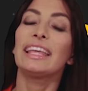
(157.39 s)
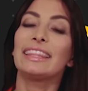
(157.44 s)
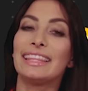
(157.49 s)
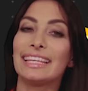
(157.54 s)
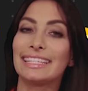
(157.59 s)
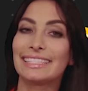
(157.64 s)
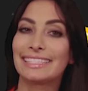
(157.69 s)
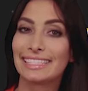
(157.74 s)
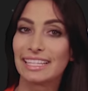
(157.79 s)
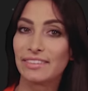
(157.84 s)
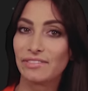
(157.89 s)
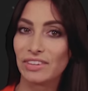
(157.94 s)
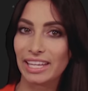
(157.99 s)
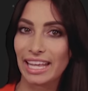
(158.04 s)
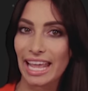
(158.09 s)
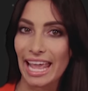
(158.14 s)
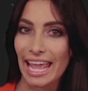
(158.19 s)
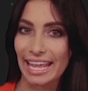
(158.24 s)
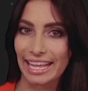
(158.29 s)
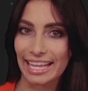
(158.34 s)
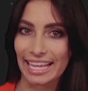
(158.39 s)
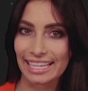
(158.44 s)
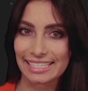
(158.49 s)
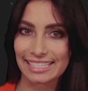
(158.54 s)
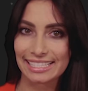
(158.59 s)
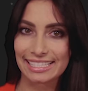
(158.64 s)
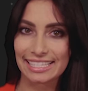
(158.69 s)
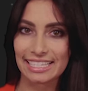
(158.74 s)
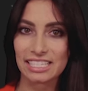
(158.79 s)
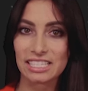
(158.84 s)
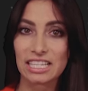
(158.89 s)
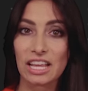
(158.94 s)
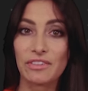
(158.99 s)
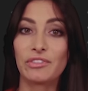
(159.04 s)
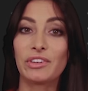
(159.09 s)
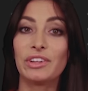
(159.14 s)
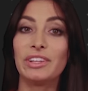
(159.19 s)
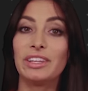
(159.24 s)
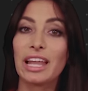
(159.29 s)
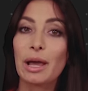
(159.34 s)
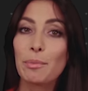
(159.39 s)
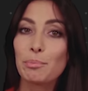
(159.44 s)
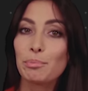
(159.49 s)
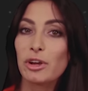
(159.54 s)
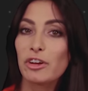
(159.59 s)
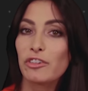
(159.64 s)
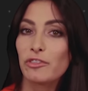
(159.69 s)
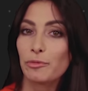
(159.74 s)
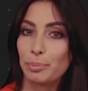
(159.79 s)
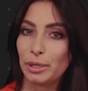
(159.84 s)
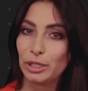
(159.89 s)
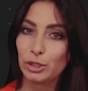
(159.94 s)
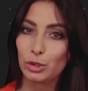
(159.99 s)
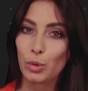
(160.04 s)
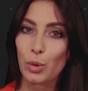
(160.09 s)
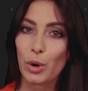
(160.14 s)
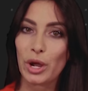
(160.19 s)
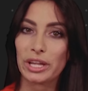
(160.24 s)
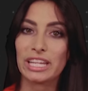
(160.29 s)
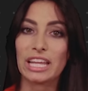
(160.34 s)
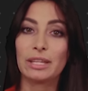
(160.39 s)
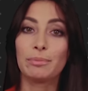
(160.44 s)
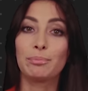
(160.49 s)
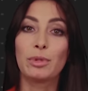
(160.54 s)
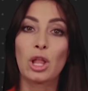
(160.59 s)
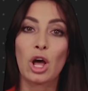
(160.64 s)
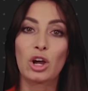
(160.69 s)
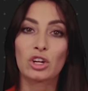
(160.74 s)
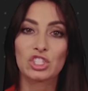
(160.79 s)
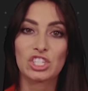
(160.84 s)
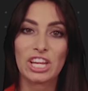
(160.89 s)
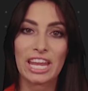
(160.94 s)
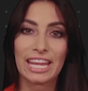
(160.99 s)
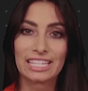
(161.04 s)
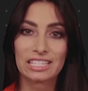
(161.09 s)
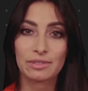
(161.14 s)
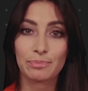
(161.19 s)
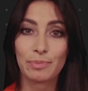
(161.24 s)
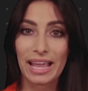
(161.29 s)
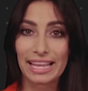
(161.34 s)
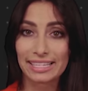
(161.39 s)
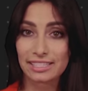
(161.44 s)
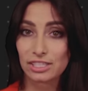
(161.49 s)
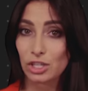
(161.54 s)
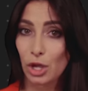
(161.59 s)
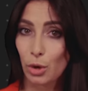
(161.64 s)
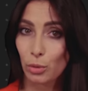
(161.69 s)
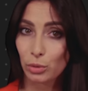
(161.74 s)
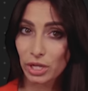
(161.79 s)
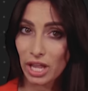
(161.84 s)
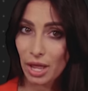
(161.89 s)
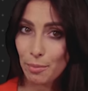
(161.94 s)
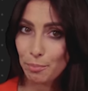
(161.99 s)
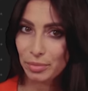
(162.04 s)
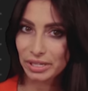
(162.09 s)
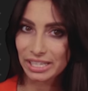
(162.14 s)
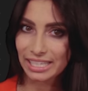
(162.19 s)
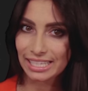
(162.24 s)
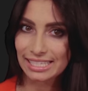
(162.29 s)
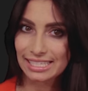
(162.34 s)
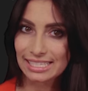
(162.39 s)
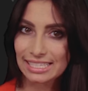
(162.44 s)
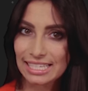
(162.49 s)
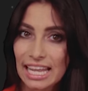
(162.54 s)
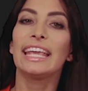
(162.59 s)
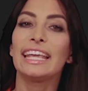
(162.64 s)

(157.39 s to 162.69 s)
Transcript: The CVA consists of a number of Bitcoin and blockchain's best-known companies.